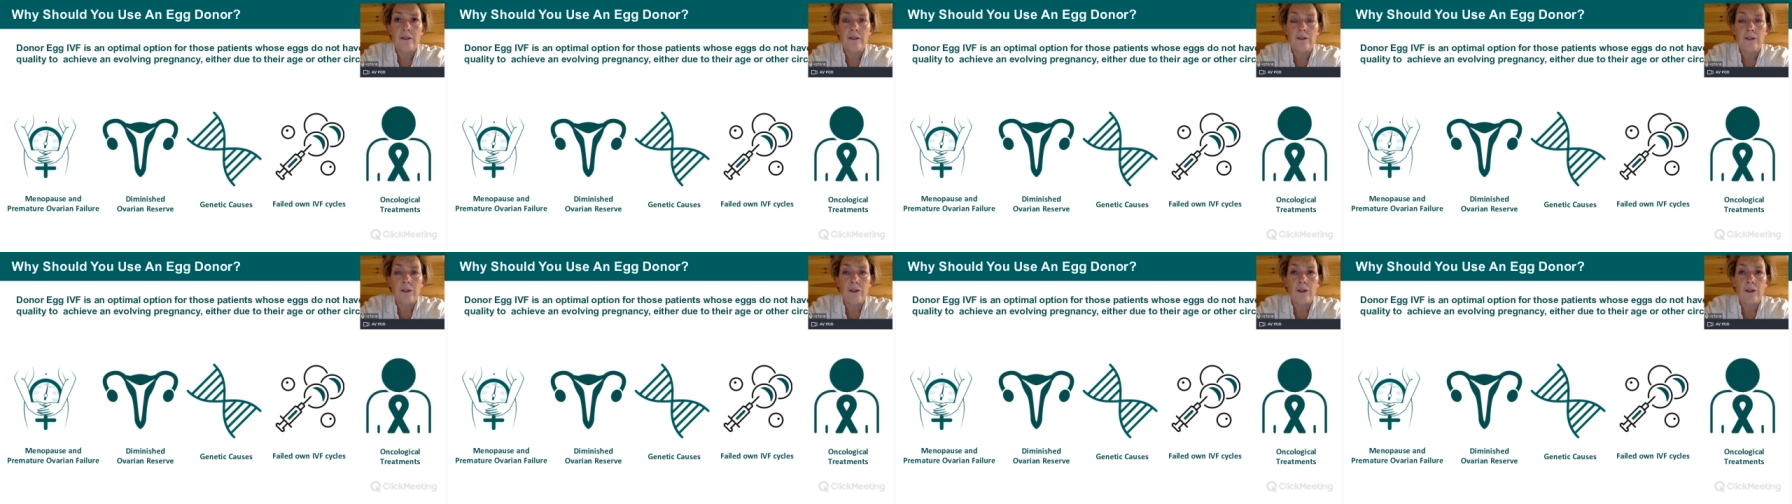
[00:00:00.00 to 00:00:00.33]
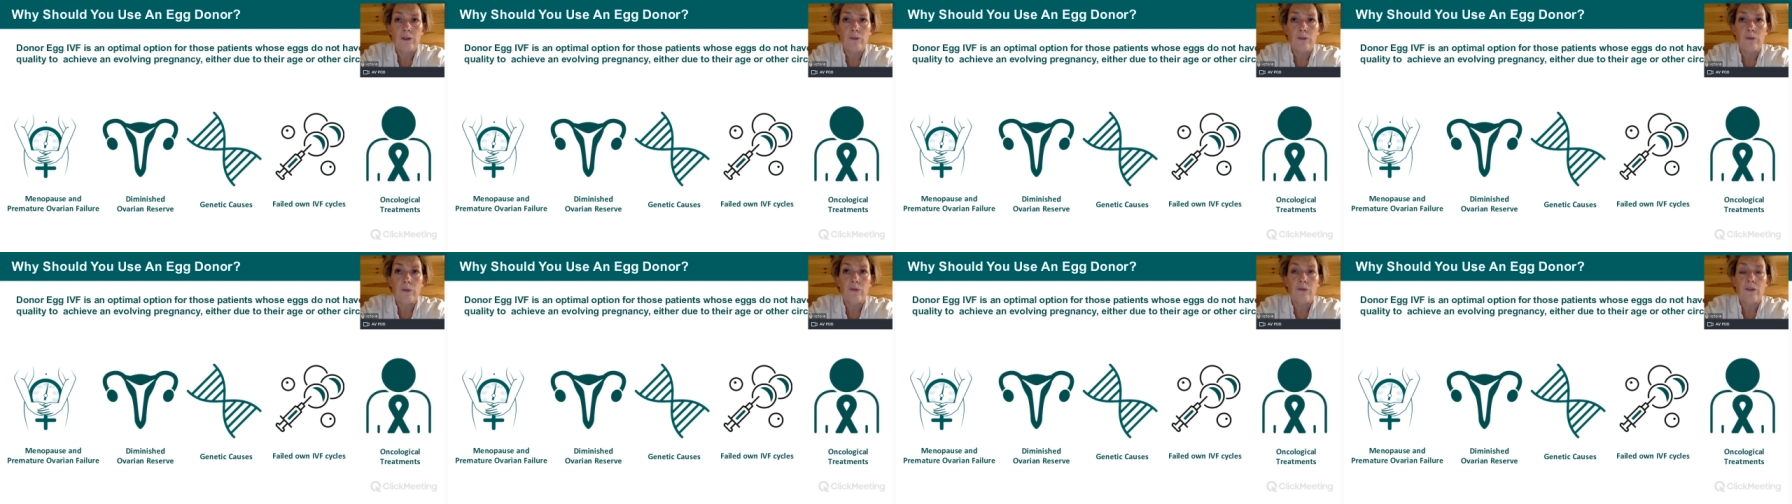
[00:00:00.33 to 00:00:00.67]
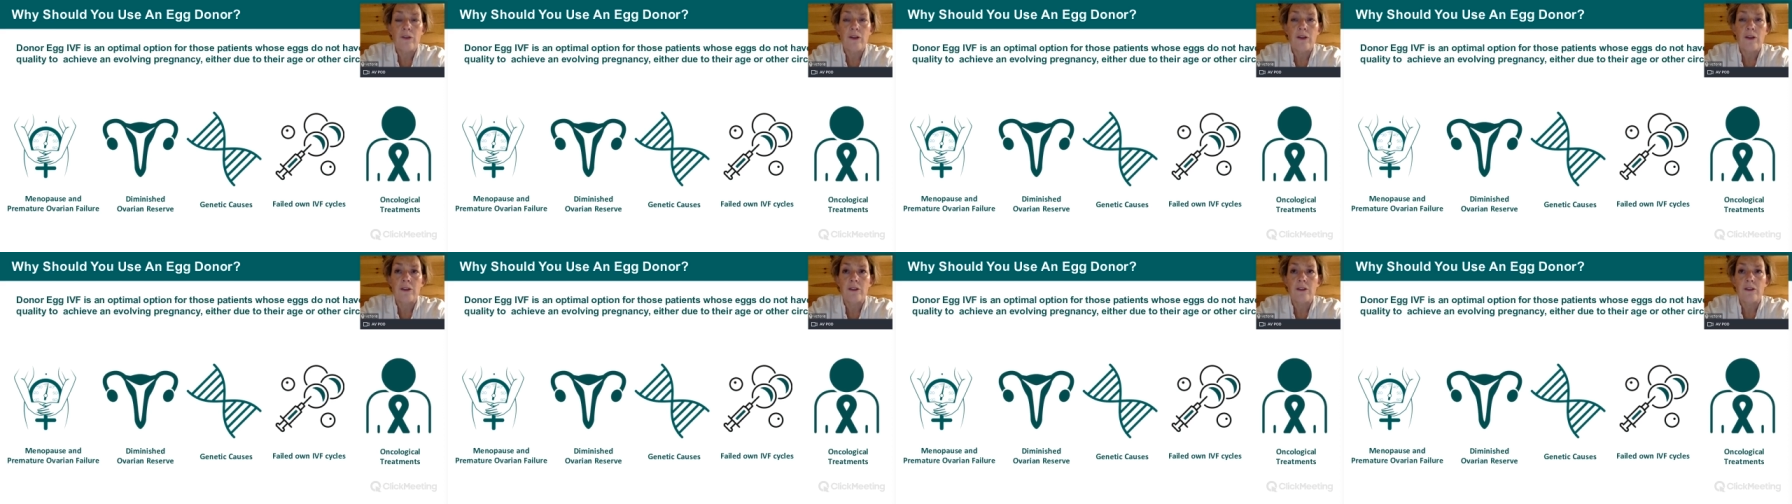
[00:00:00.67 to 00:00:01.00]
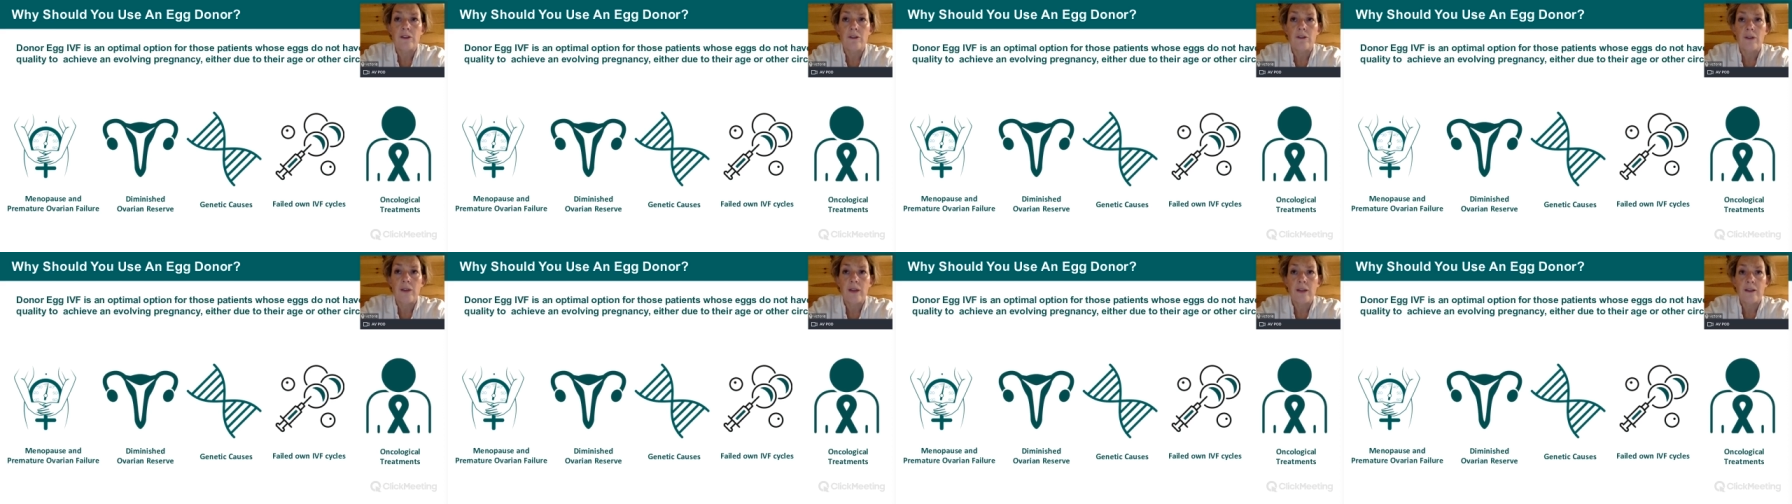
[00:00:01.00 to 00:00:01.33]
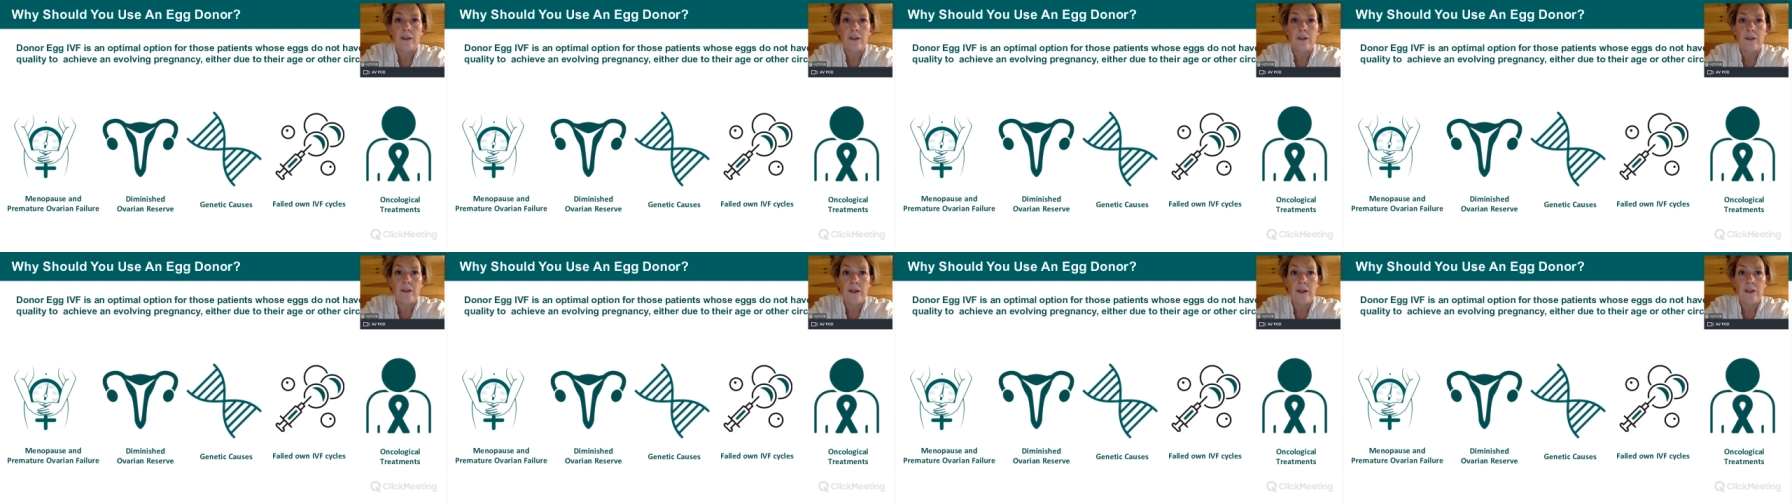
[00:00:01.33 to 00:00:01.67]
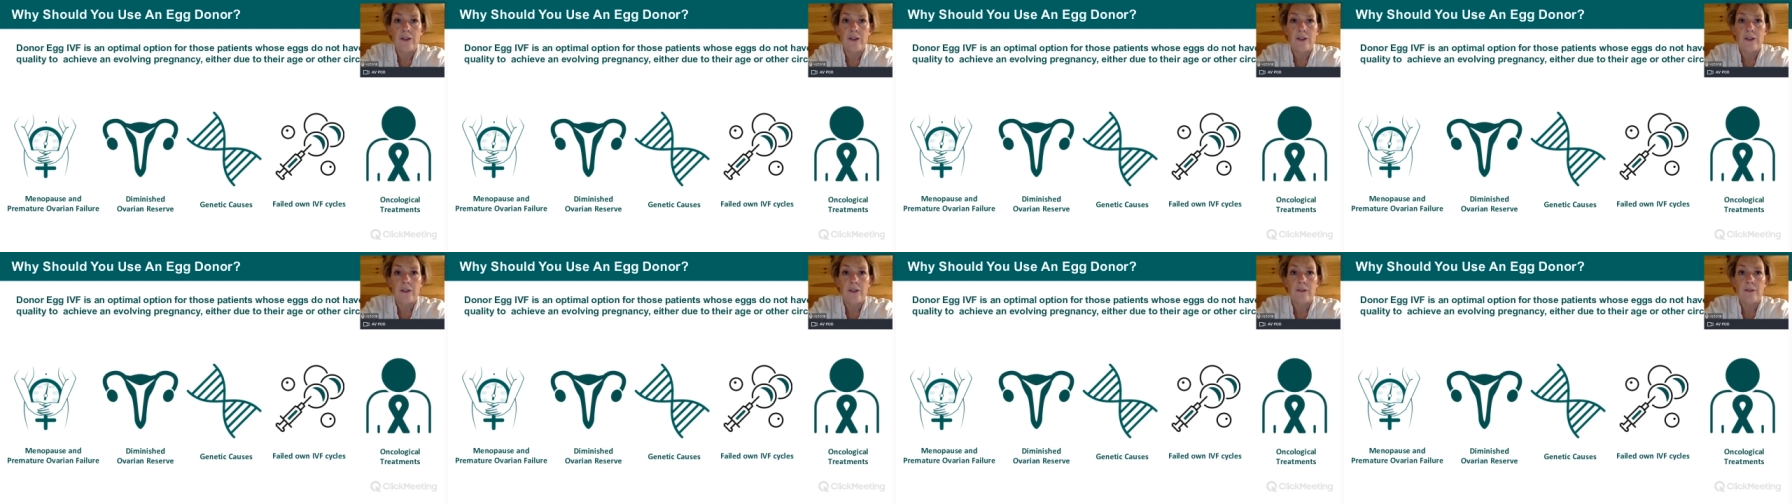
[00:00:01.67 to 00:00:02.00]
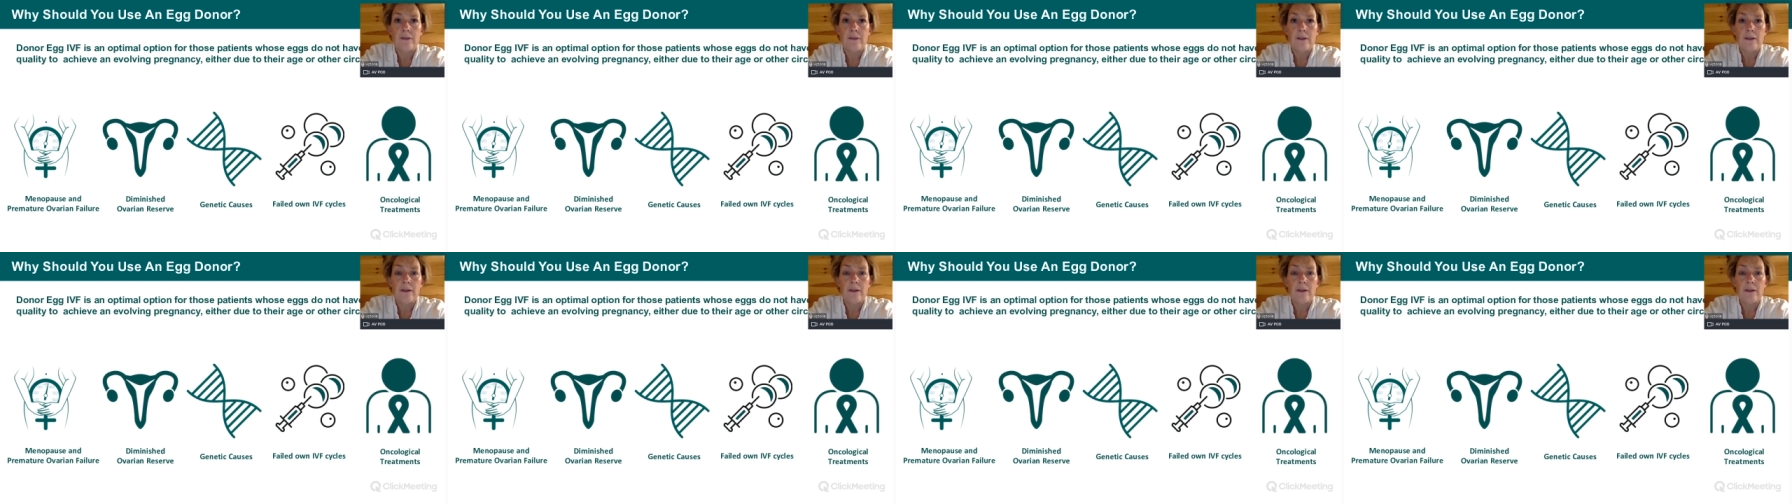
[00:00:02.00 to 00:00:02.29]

and so you prefer to do egg donation.